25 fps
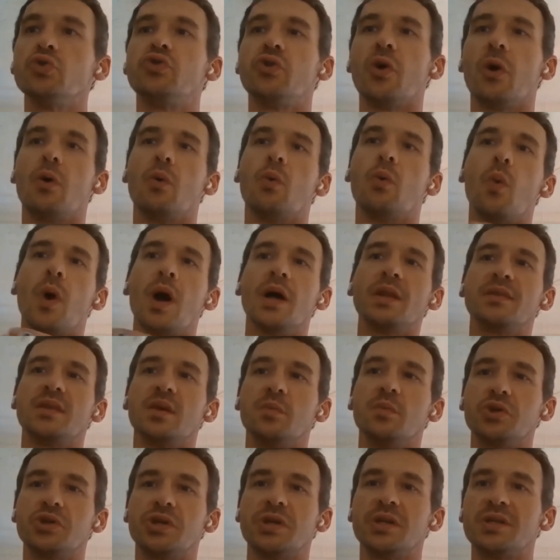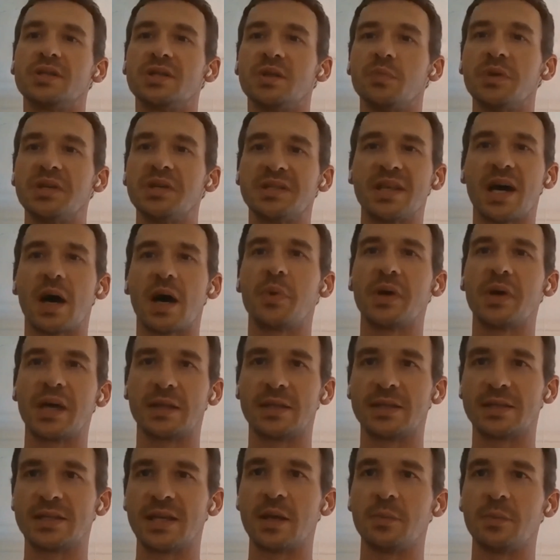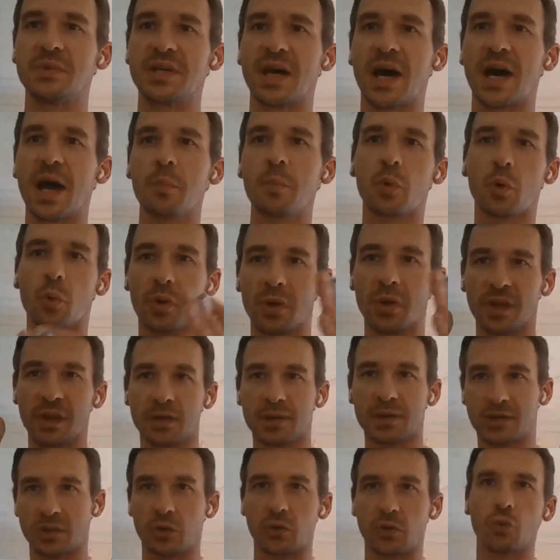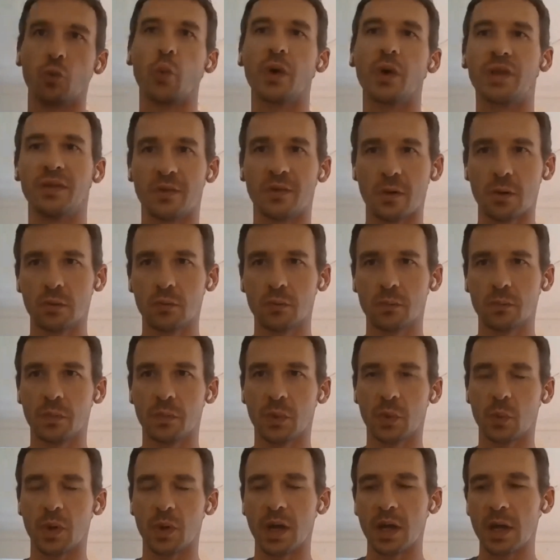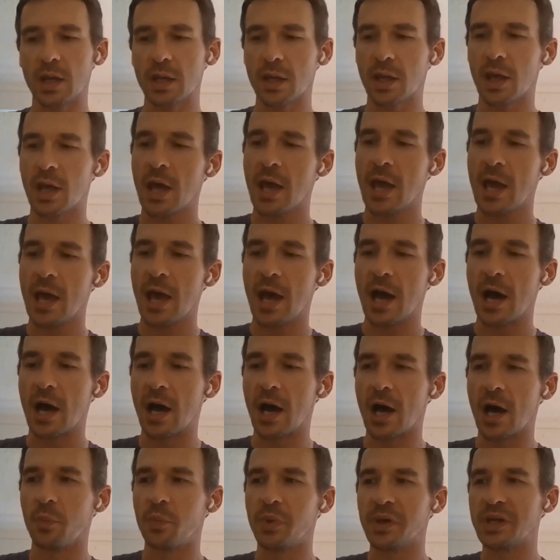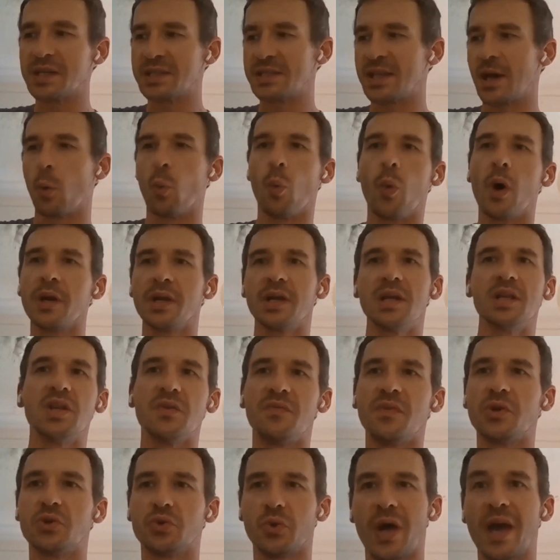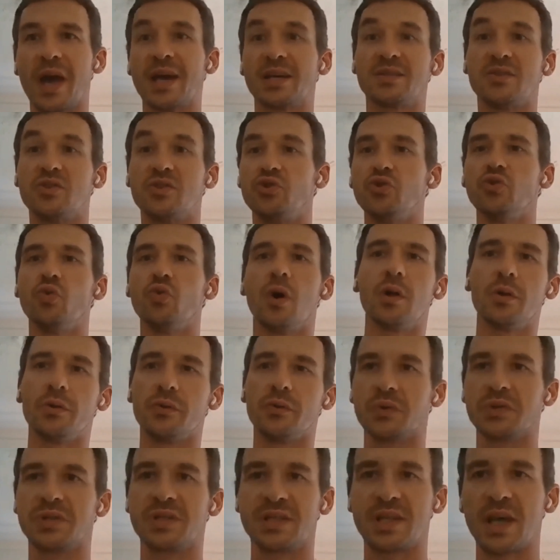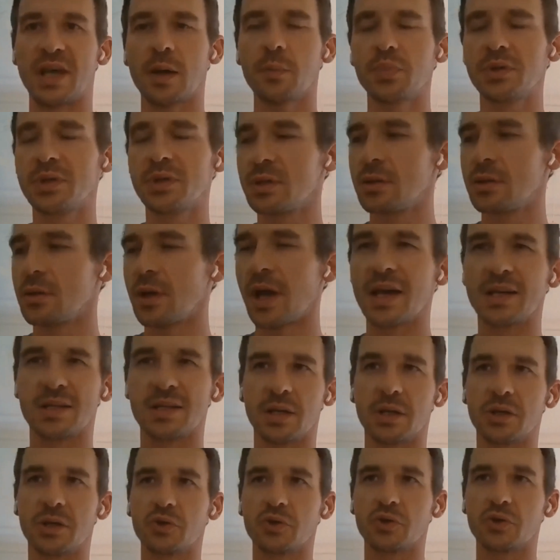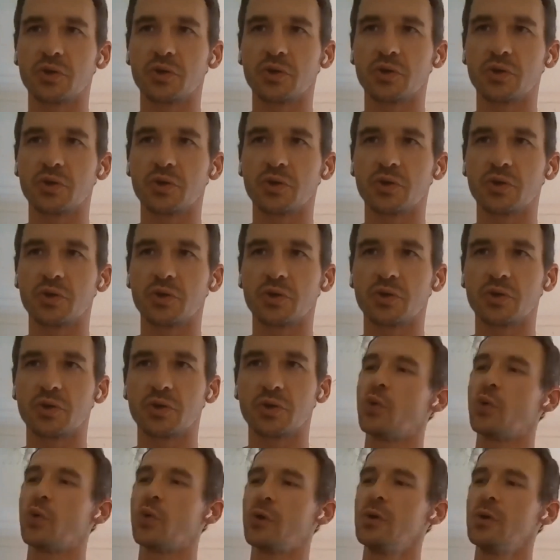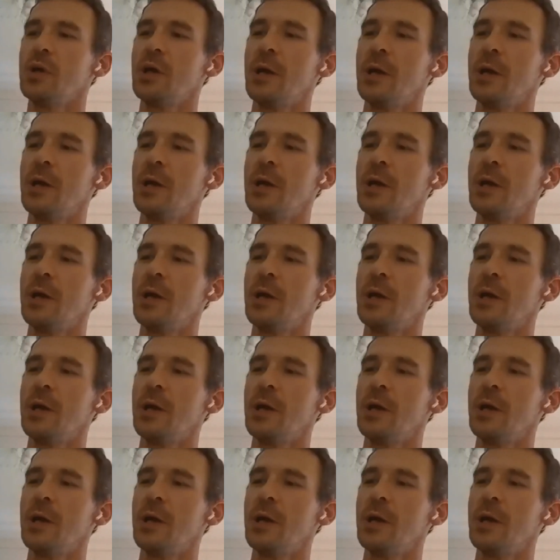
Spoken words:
you don't want the machines to be stopping at the same time or within a certain window, right? Because that one individual has to do all of those steps, as an extreme example.